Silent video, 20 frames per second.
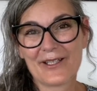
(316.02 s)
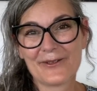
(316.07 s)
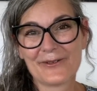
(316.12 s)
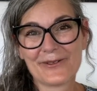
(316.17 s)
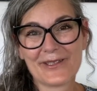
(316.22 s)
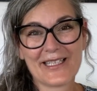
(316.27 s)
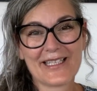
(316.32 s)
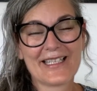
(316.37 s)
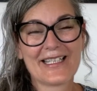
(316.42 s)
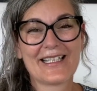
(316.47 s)

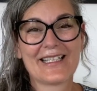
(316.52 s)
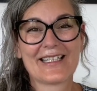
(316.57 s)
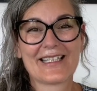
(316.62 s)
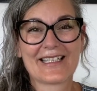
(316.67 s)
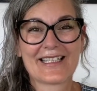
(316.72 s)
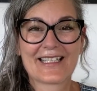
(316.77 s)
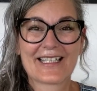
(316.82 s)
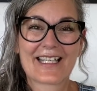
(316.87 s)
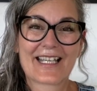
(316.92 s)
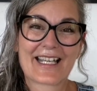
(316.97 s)

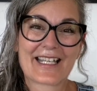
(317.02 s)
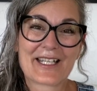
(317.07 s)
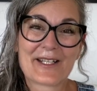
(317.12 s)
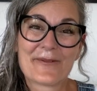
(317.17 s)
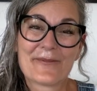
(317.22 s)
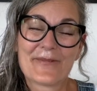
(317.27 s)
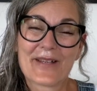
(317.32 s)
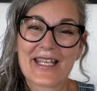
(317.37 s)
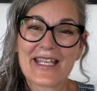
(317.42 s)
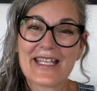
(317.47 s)
We're gonna
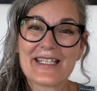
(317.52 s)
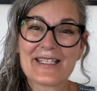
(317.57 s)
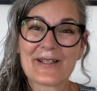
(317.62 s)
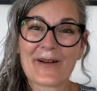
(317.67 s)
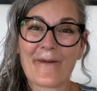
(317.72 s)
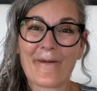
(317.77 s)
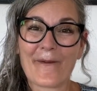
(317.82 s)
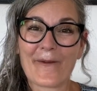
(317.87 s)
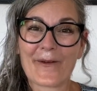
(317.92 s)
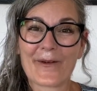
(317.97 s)
meet
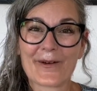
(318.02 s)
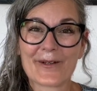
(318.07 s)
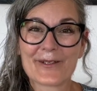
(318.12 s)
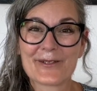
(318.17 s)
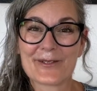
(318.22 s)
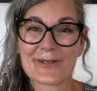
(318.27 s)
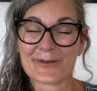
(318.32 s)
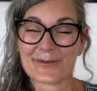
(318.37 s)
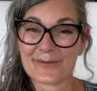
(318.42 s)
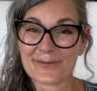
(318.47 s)
her
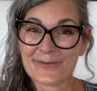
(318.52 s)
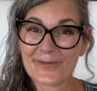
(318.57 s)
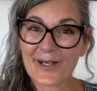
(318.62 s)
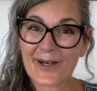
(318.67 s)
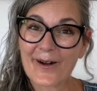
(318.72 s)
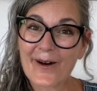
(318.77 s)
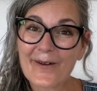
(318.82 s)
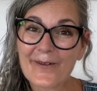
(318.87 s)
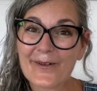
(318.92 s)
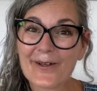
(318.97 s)

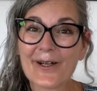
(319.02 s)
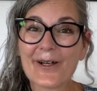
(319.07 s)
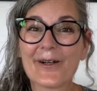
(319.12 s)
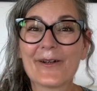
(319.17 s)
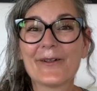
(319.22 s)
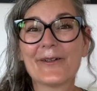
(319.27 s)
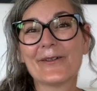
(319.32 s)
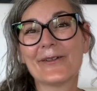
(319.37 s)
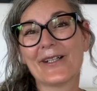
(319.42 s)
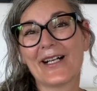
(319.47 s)

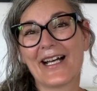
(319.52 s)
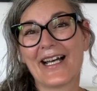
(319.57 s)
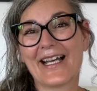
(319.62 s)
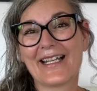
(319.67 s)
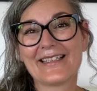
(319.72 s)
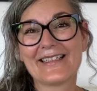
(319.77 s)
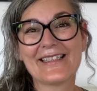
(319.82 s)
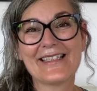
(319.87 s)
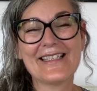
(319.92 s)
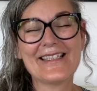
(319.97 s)
tomorrow,
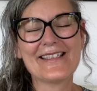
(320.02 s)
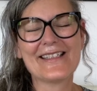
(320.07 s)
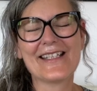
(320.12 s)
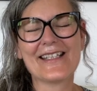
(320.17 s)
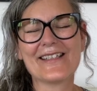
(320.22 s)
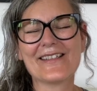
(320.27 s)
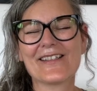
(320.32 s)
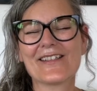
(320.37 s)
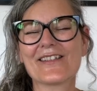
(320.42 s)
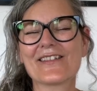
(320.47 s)
and
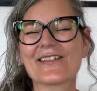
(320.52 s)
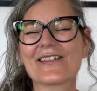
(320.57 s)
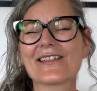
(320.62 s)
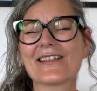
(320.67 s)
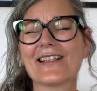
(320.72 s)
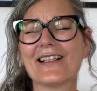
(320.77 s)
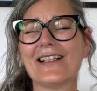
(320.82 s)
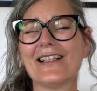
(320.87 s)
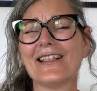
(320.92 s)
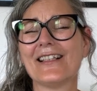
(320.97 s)
she just
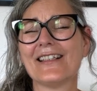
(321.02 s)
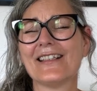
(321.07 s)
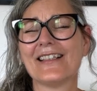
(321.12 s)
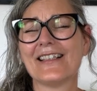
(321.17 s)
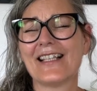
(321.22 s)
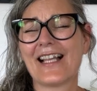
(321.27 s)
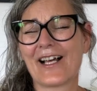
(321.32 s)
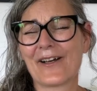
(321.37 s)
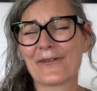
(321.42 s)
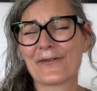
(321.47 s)

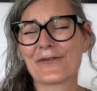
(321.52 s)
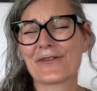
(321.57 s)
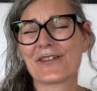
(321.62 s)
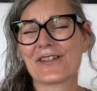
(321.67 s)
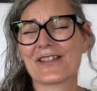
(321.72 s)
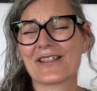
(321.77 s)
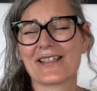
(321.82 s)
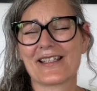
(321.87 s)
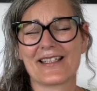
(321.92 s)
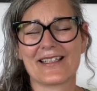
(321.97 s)

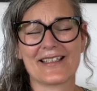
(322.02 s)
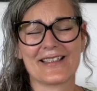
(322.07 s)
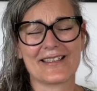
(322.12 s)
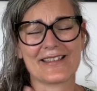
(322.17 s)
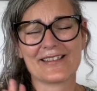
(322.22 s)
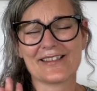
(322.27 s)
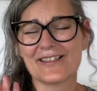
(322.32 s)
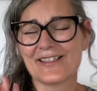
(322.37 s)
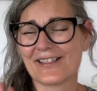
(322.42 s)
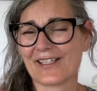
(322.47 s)
loves
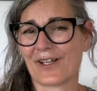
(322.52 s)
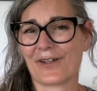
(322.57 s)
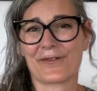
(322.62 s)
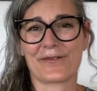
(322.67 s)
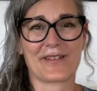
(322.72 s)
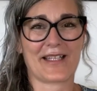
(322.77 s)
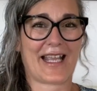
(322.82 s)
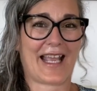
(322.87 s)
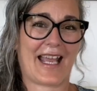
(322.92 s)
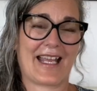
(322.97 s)

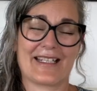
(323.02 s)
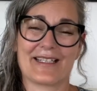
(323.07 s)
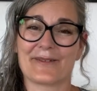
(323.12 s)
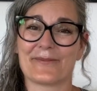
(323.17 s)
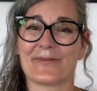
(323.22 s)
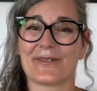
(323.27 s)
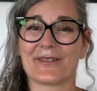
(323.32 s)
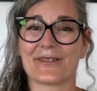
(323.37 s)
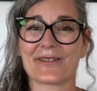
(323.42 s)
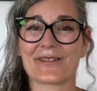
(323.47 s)
stuffed
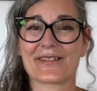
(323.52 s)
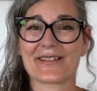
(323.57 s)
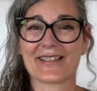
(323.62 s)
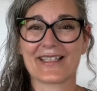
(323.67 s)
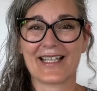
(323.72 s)
animals.